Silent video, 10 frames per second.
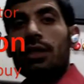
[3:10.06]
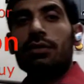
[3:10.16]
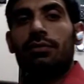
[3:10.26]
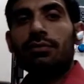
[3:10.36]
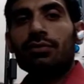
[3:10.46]

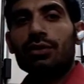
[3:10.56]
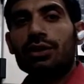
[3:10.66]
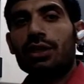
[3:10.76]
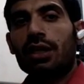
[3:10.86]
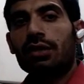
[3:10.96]
then
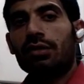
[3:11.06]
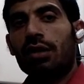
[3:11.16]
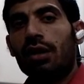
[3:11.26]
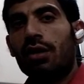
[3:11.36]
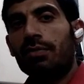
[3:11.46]
we
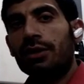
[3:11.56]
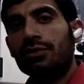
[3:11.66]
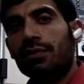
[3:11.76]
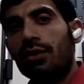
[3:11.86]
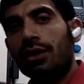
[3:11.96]
check how
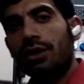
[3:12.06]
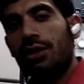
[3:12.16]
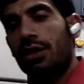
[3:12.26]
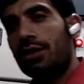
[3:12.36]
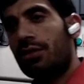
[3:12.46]
much
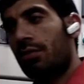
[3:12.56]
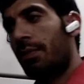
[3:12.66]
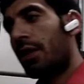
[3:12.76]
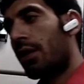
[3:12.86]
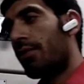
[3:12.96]
voltage is
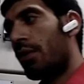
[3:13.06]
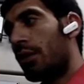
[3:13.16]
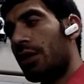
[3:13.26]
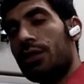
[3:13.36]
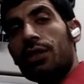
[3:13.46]
pickup
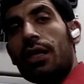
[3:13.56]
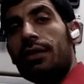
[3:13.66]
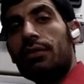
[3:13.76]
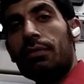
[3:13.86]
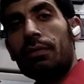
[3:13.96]
voltage
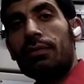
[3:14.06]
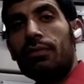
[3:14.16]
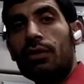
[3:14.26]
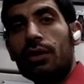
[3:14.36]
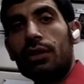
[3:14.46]
and drop
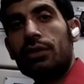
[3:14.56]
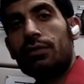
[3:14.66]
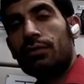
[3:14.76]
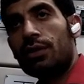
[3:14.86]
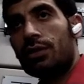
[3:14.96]
off
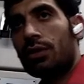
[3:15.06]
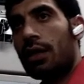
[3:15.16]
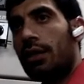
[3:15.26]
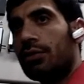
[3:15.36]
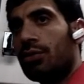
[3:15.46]
voltage. We
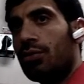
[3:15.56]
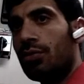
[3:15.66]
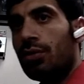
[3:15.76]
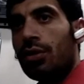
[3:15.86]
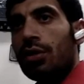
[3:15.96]
start
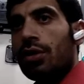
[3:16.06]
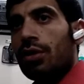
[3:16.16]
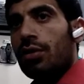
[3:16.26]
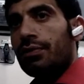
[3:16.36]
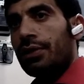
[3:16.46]
through
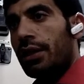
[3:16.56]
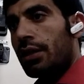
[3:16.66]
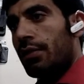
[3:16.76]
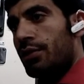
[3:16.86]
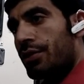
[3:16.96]

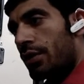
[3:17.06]
Frika. We